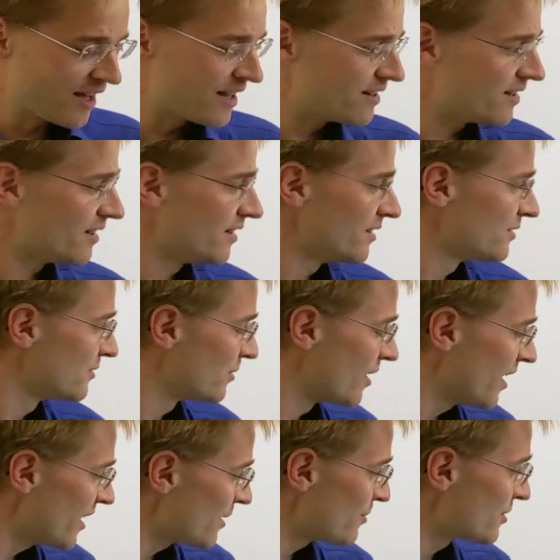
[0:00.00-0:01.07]
and uh,
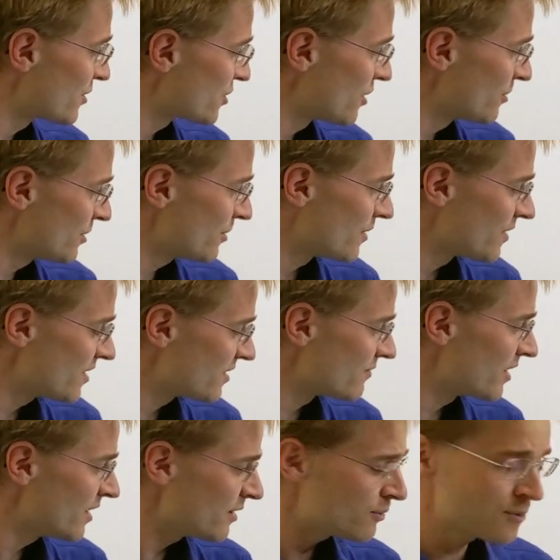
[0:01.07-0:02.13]
today I want to show you in this
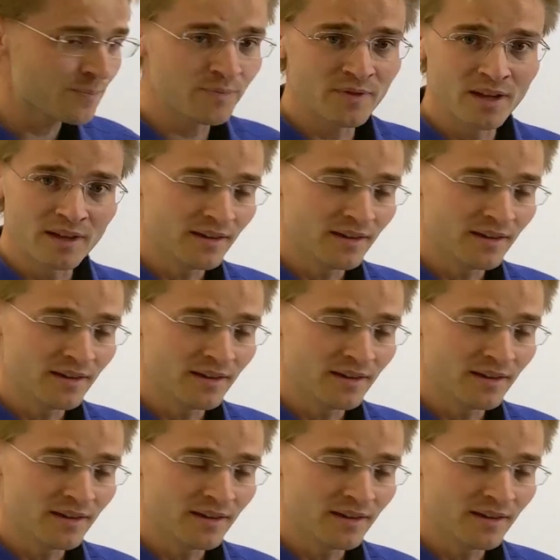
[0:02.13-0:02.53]
video